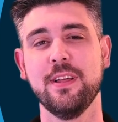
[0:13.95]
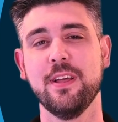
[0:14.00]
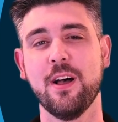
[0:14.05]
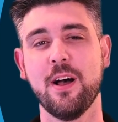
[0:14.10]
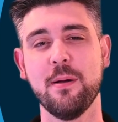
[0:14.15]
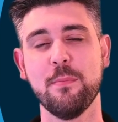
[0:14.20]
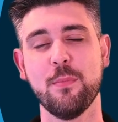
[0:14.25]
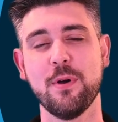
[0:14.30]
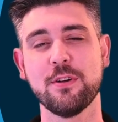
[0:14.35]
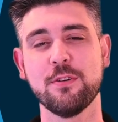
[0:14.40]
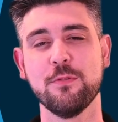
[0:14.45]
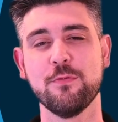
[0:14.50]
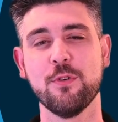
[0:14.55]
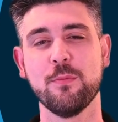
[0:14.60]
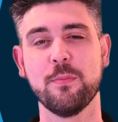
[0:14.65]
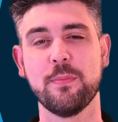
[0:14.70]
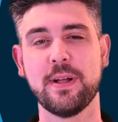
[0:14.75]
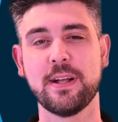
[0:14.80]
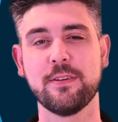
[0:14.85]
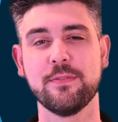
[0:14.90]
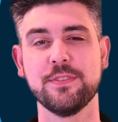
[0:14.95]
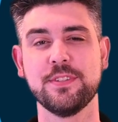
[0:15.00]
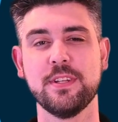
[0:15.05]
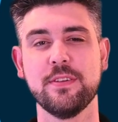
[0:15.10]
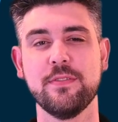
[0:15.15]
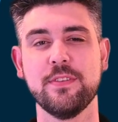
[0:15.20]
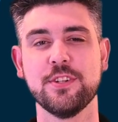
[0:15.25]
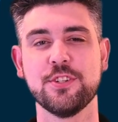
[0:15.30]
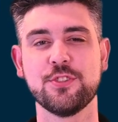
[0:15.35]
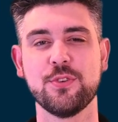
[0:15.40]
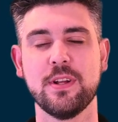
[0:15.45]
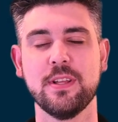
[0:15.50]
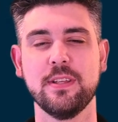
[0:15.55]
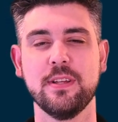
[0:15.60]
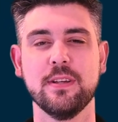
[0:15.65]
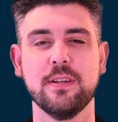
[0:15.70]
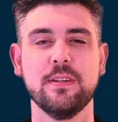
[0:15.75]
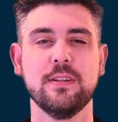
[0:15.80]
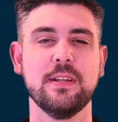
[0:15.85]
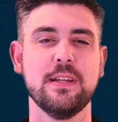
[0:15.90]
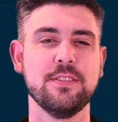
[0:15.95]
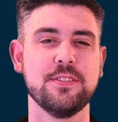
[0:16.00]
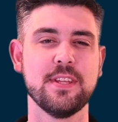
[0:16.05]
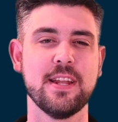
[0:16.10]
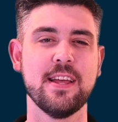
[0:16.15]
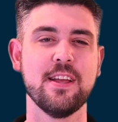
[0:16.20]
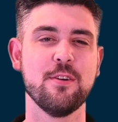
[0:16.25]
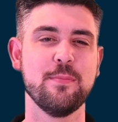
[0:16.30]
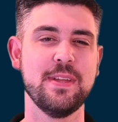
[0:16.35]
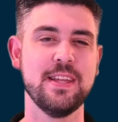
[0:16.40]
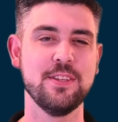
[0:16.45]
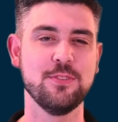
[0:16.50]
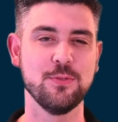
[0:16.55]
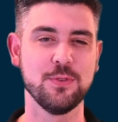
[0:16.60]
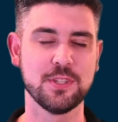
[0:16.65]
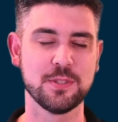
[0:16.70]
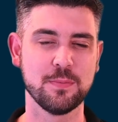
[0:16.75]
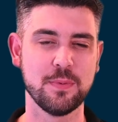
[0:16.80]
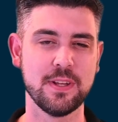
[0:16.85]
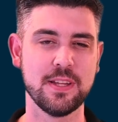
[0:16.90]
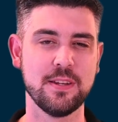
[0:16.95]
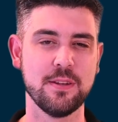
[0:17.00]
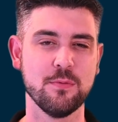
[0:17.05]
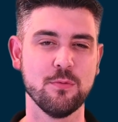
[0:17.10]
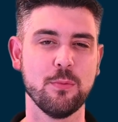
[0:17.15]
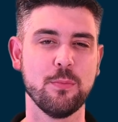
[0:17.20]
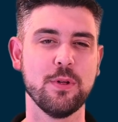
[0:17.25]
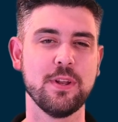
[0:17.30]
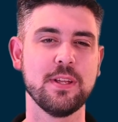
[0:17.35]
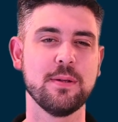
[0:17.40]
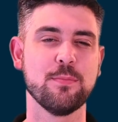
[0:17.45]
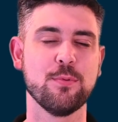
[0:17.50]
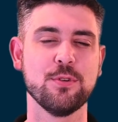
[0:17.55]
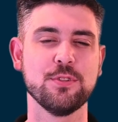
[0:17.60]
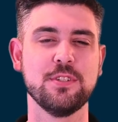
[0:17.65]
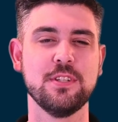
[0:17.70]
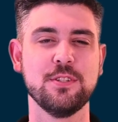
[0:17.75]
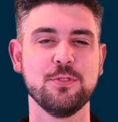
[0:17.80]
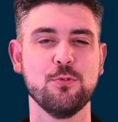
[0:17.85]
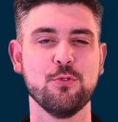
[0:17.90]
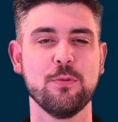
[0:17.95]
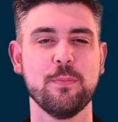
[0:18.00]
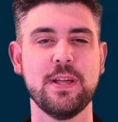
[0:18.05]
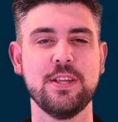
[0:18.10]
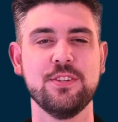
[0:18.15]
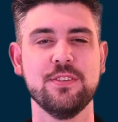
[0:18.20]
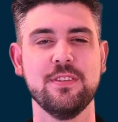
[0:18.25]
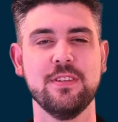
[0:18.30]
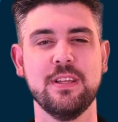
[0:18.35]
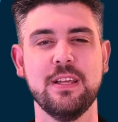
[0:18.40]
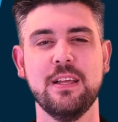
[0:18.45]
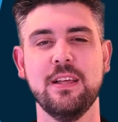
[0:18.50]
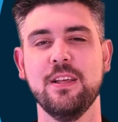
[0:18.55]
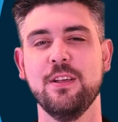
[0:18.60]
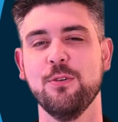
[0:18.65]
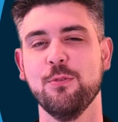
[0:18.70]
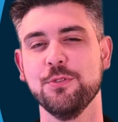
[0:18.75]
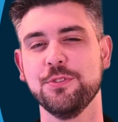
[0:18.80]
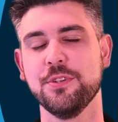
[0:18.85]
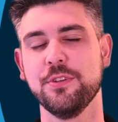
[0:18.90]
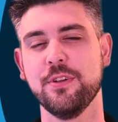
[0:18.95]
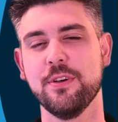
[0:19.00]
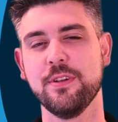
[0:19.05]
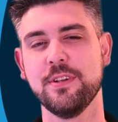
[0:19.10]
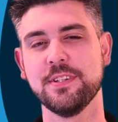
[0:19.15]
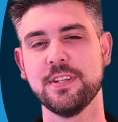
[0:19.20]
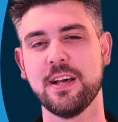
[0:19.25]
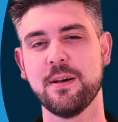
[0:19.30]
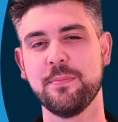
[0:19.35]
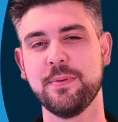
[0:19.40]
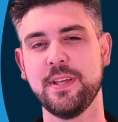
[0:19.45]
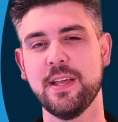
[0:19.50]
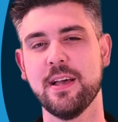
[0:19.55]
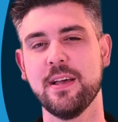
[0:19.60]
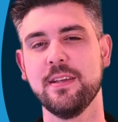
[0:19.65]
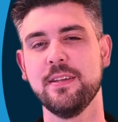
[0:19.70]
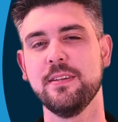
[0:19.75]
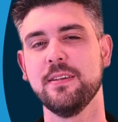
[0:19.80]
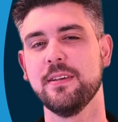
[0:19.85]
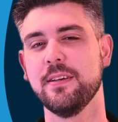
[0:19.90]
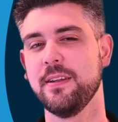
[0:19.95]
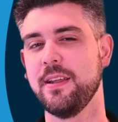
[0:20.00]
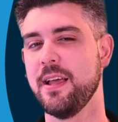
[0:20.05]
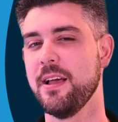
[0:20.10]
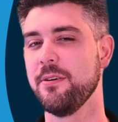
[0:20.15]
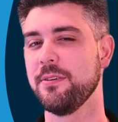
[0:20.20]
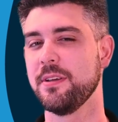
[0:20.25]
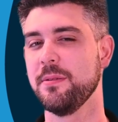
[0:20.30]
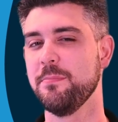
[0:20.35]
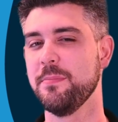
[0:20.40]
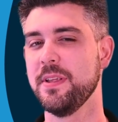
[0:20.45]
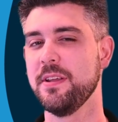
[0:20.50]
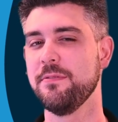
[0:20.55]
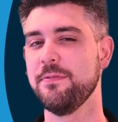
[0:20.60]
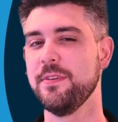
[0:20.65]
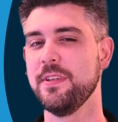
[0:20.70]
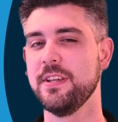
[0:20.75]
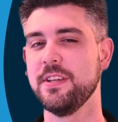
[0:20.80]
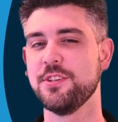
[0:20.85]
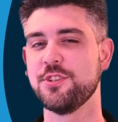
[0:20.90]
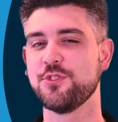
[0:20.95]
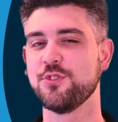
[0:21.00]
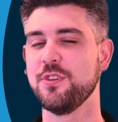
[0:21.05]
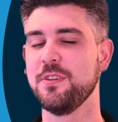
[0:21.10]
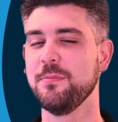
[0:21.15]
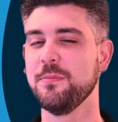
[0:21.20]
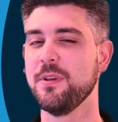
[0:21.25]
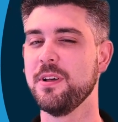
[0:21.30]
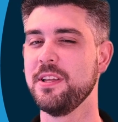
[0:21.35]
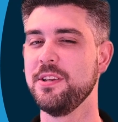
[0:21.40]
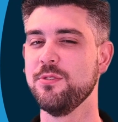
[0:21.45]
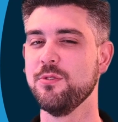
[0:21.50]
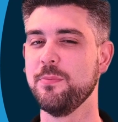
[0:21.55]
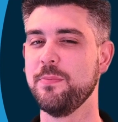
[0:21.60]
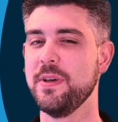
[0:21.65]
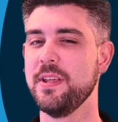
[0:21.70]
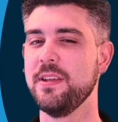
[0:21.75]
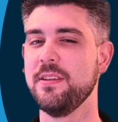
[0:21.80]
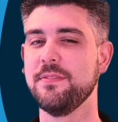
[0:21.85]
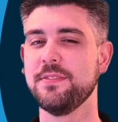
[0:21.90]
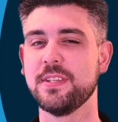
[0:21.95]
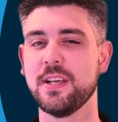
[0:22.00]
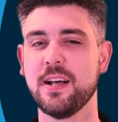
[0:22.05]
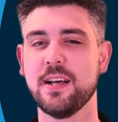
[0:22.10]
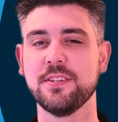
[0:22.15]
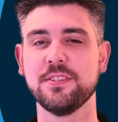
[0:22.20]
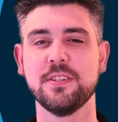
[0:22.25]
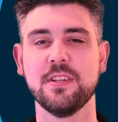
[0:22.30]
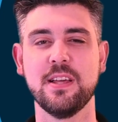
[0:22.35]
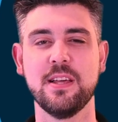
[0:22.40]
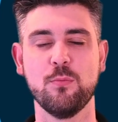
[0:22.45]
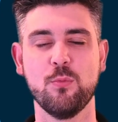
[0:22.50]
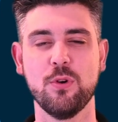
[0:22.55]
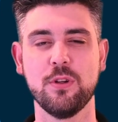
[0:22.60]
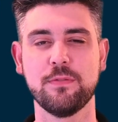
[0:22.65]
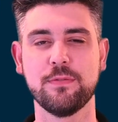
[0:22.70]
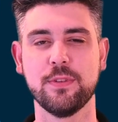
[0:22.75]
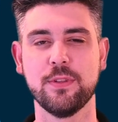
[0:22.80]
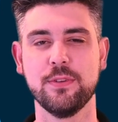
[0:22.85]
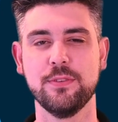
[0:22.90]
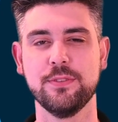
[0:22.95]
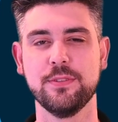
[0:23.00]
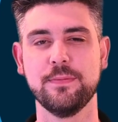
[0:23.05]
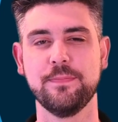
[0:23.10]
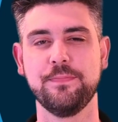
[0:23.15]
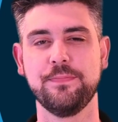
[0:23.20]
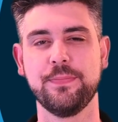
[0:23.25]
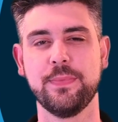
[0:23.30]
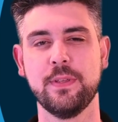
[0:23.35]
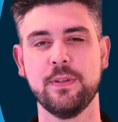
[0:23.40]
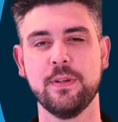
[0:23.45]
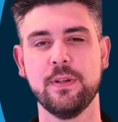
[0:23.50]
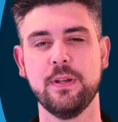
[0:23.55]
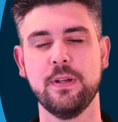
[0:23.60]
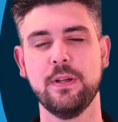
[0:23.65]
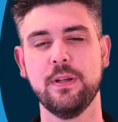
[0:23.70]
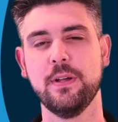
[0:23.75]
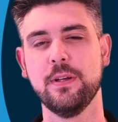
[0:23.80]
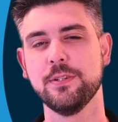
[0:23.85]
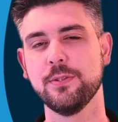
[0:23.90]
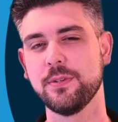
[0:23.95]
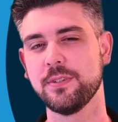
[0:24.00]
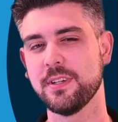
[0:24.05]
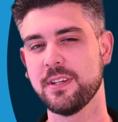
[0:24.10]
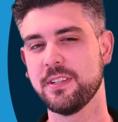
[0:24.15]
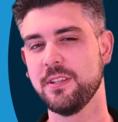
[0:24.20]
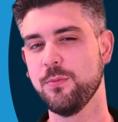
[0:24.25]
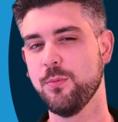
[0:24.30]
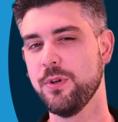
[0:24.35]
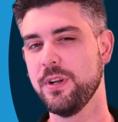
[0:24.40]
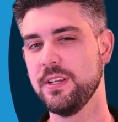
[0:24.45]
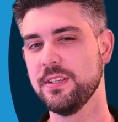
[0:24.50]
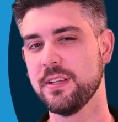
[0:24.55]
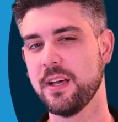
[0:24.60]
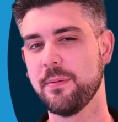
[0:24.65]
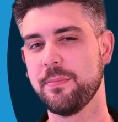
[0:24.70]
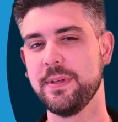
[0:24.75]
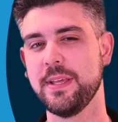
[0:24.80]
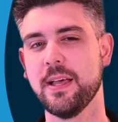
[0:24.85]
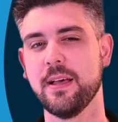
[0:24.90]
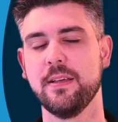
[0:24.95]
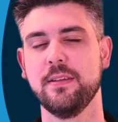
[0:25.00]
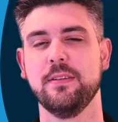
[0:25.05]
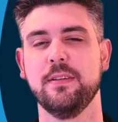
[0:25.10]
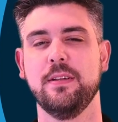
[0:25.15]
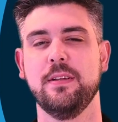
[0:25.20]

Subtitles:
I'm Michael from Packer 7 Australia, and today I'm here to explain Robotic Process Automation, also known as RPA, and how it can benefit and streamline your repetitive tasks and workflows. So exactly what is RPA?